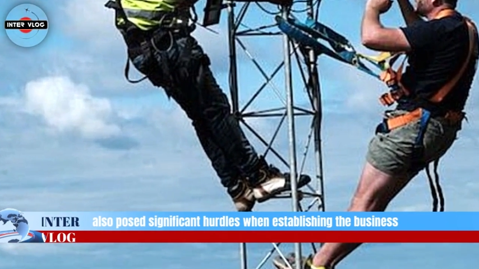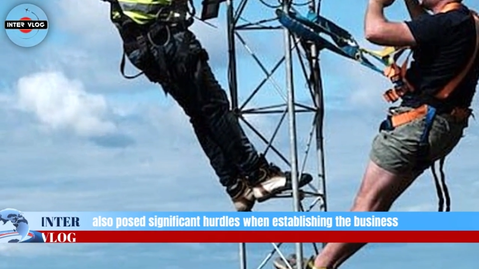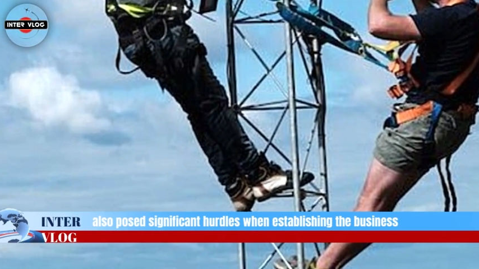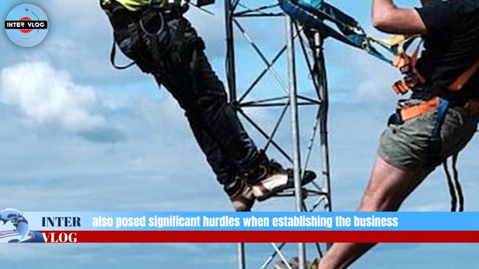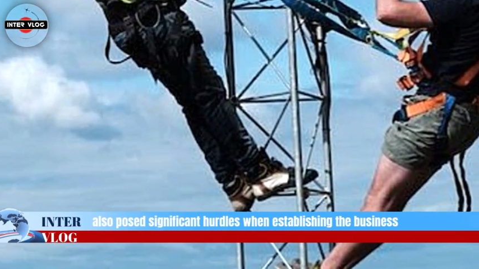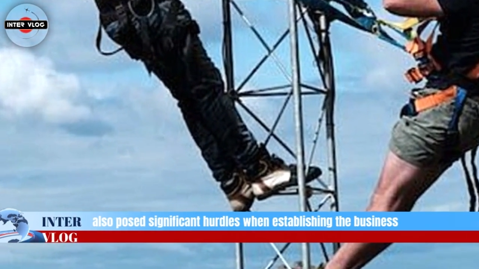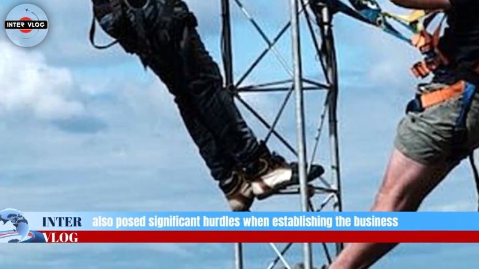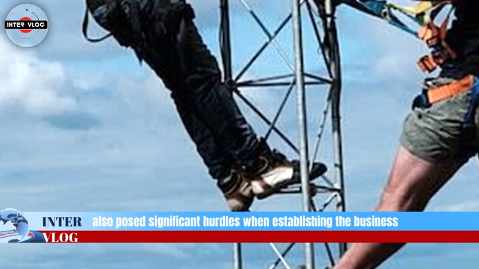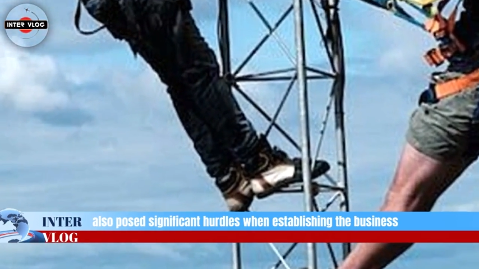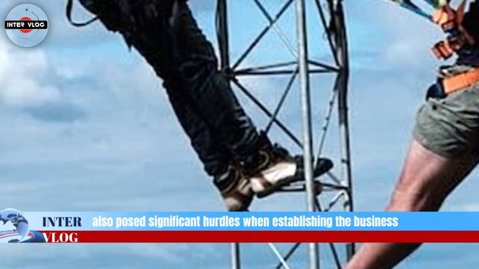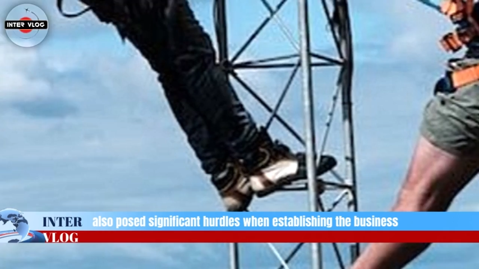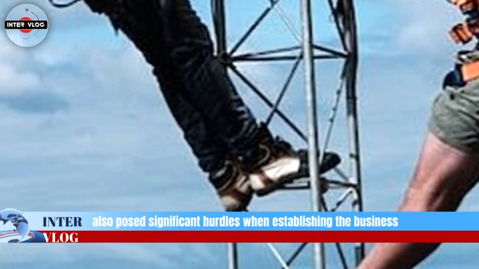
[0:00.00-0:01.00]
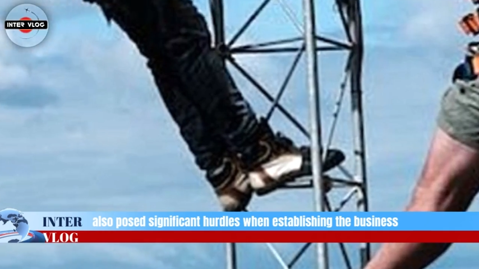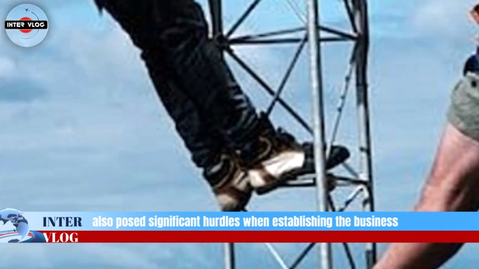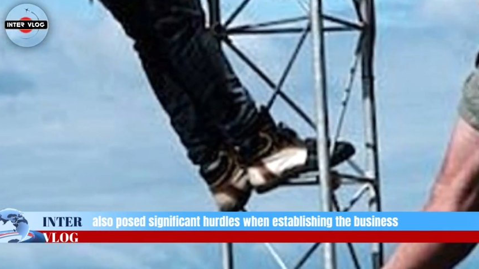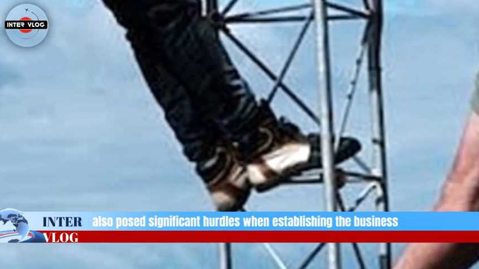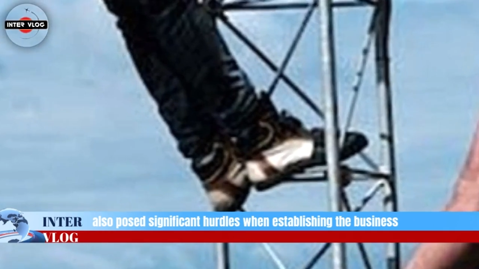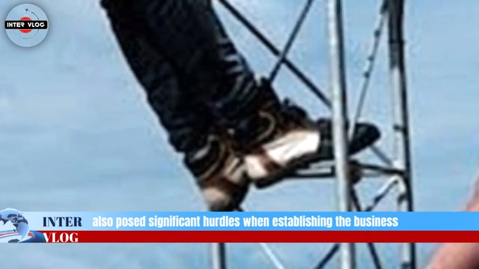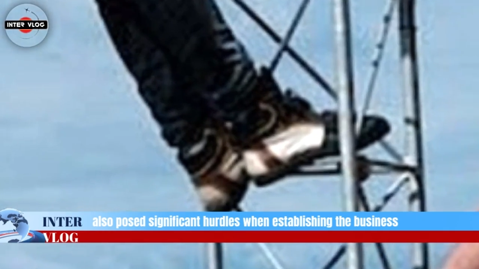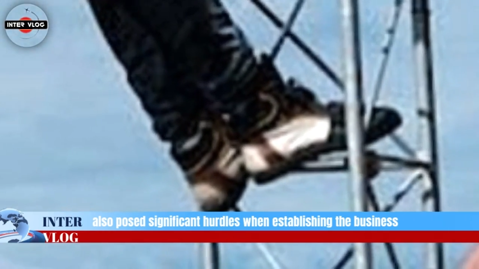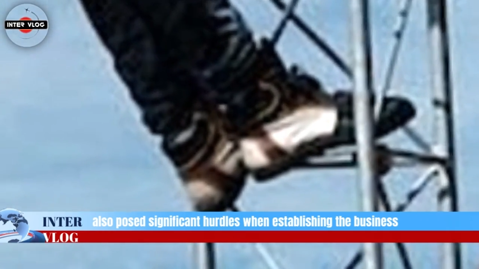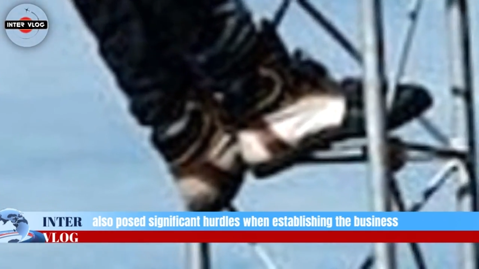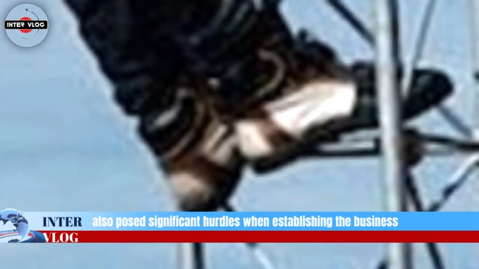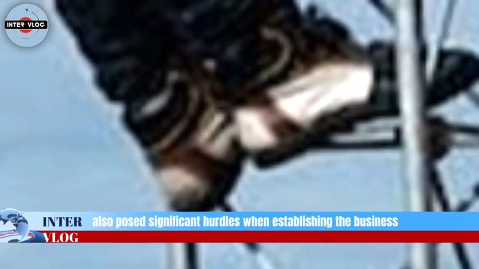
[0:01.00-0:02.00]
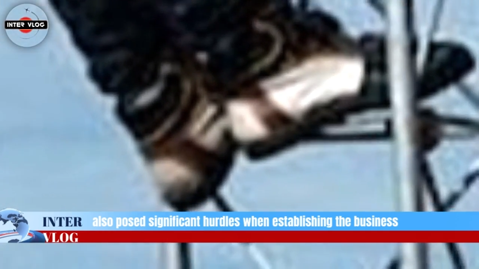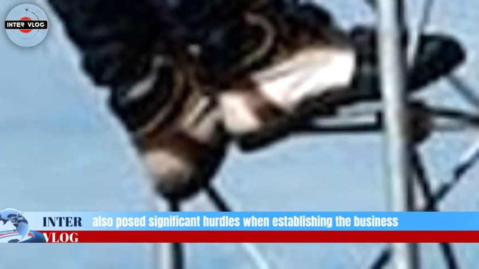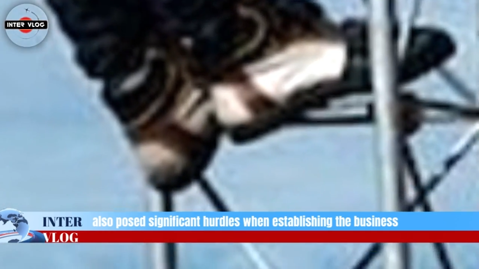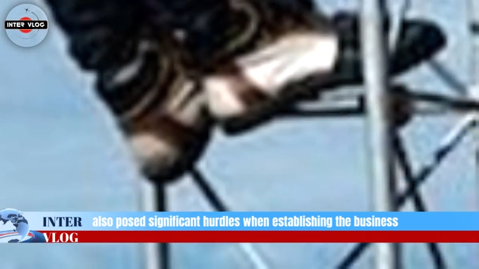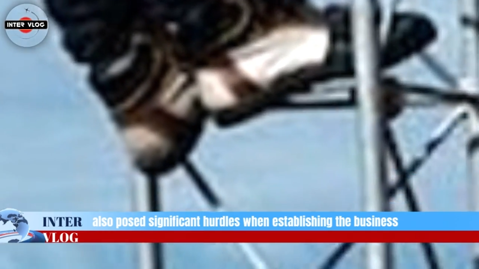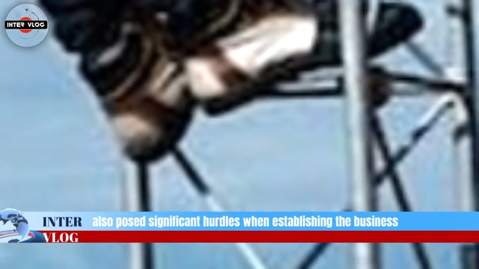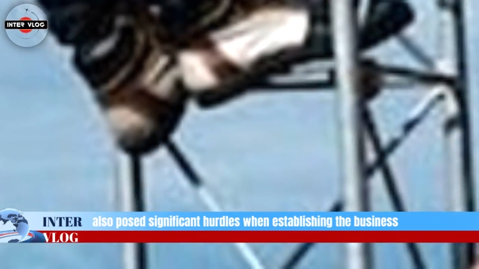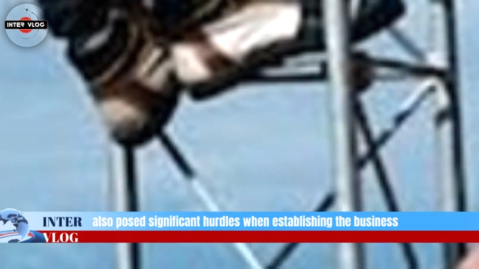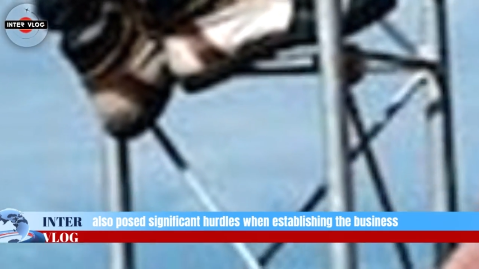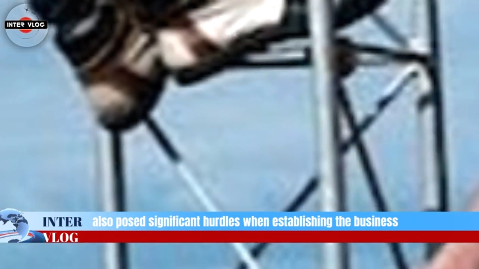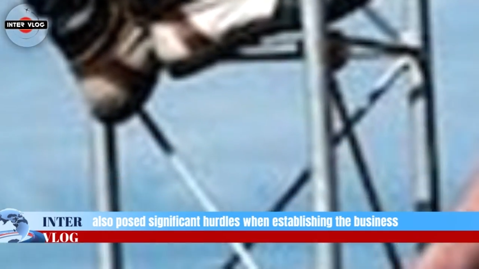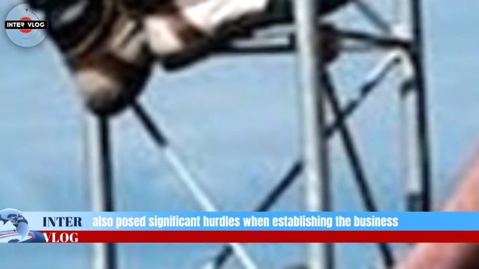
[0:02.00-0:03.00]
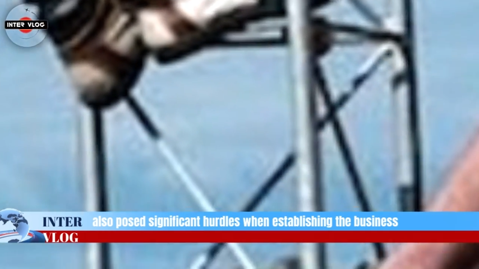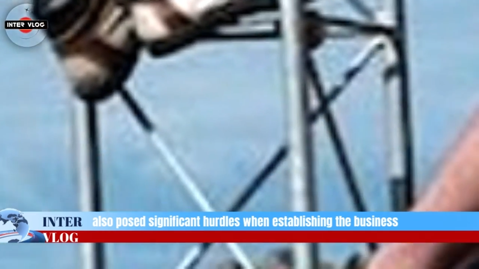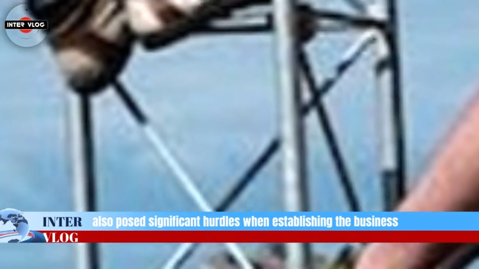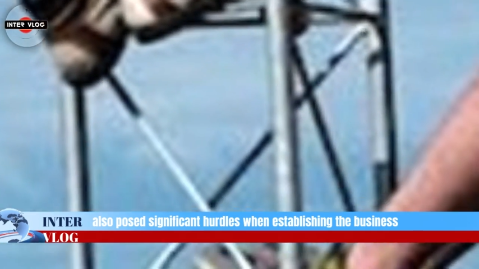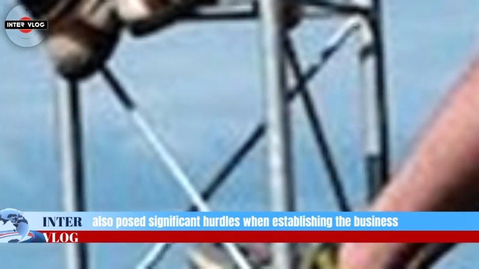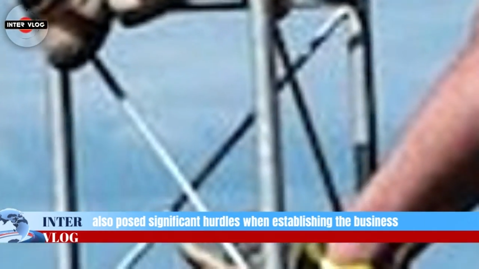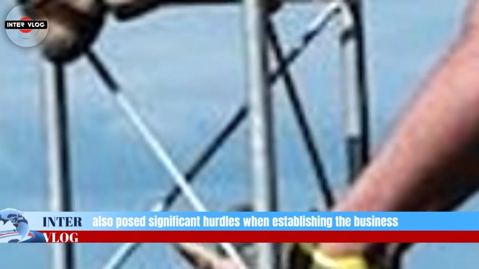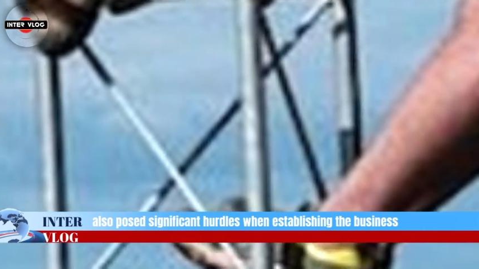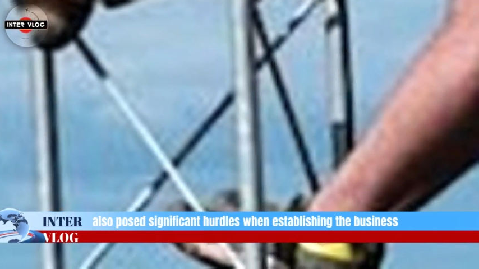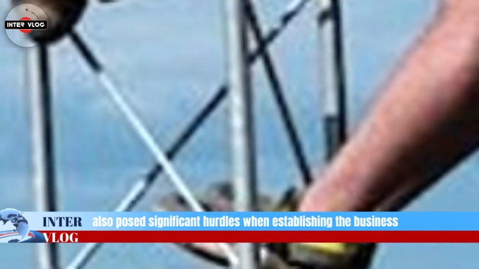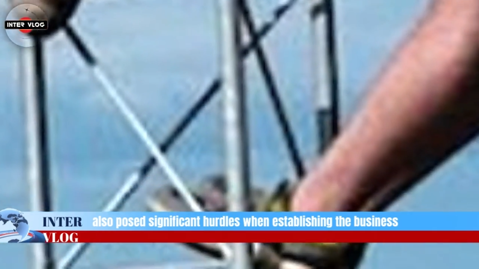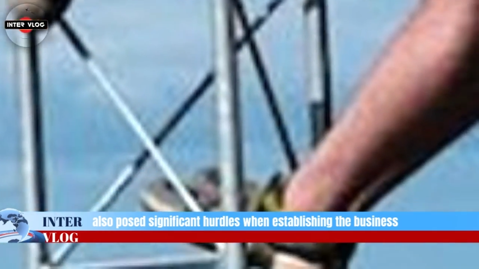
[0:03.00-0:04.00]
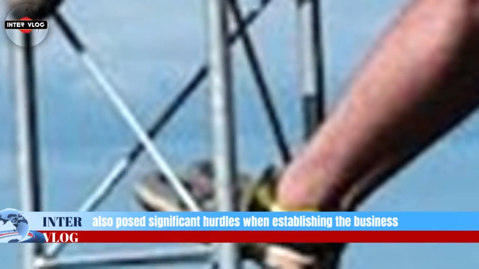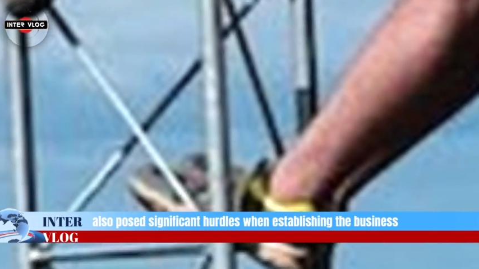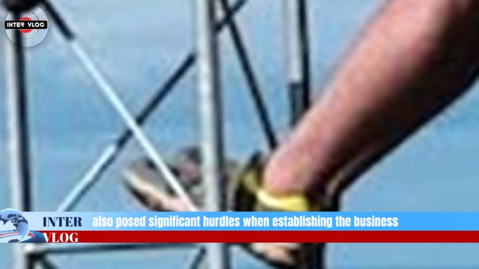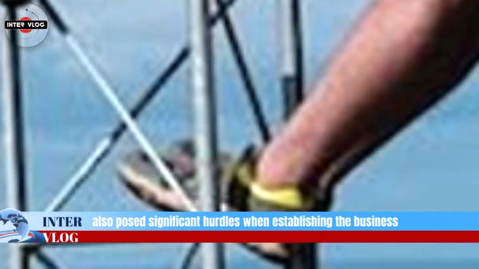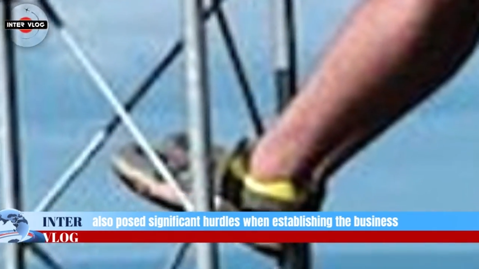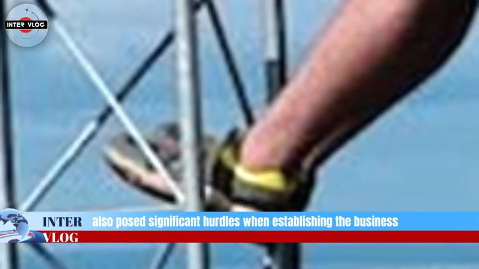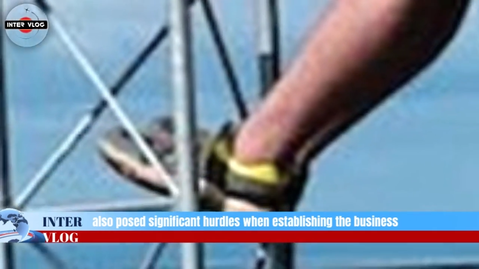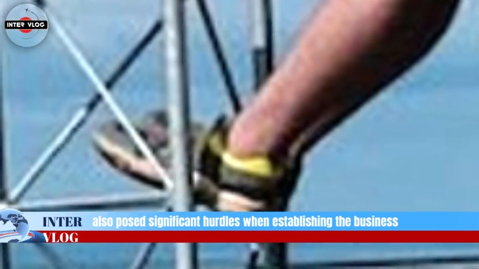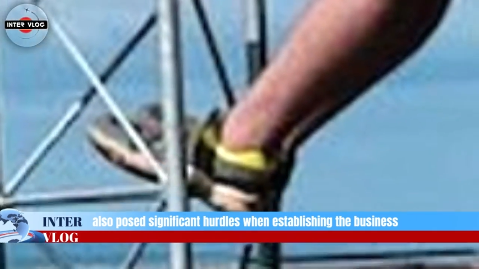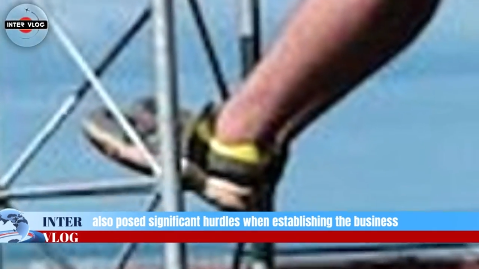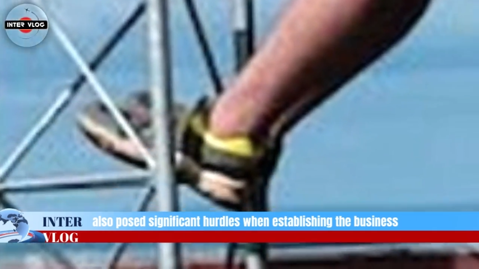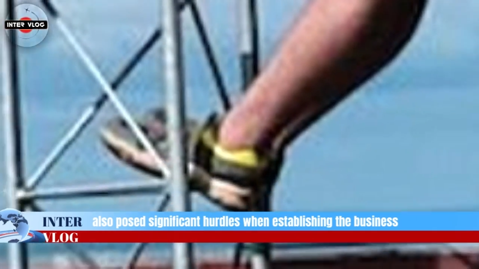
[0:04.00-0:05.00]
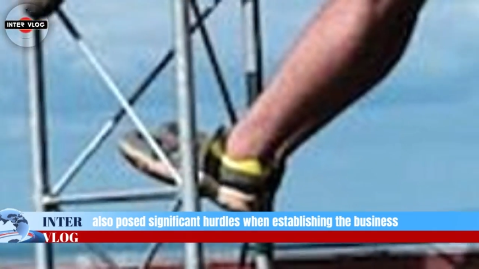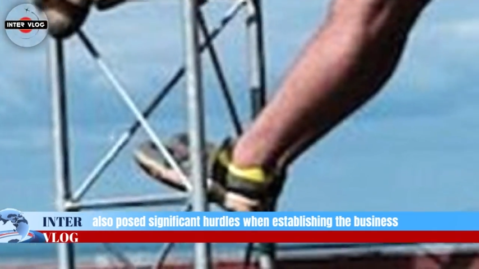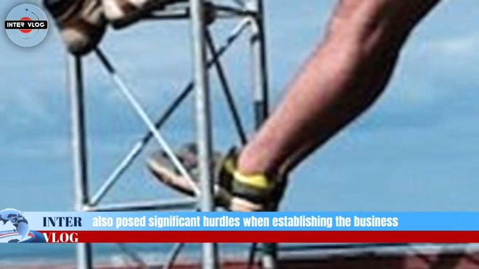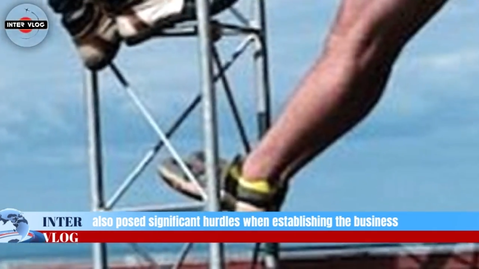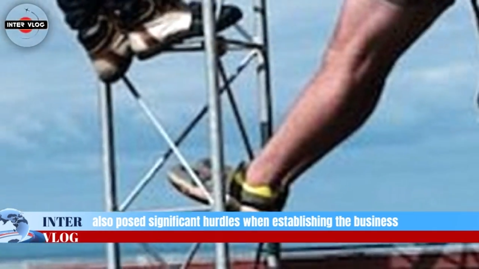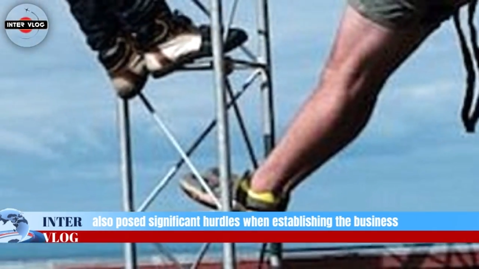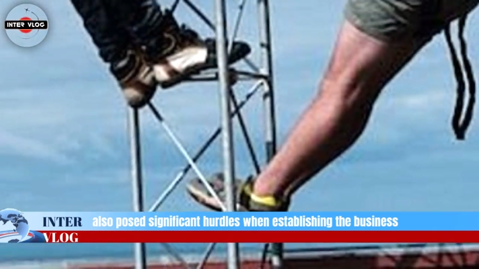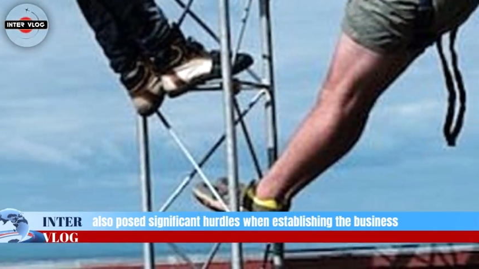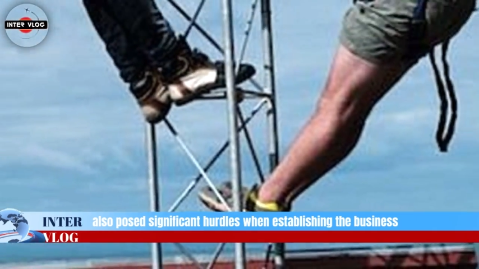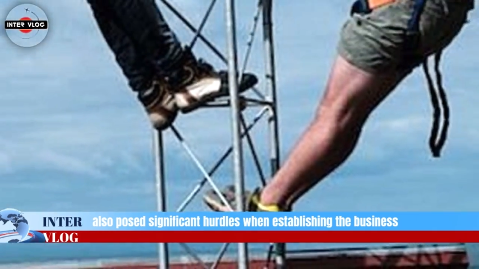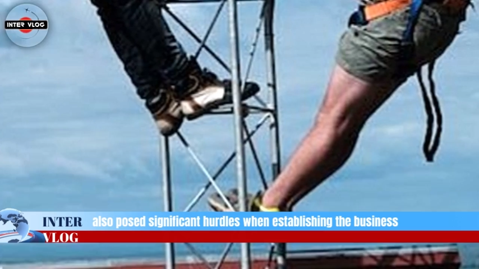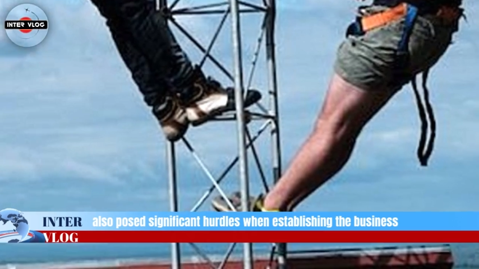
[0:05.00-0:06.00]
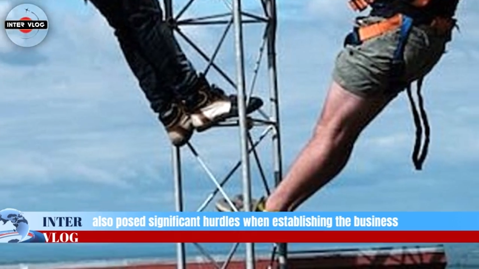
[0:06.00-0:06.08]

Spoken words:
No face is visible, so there are no lips to read.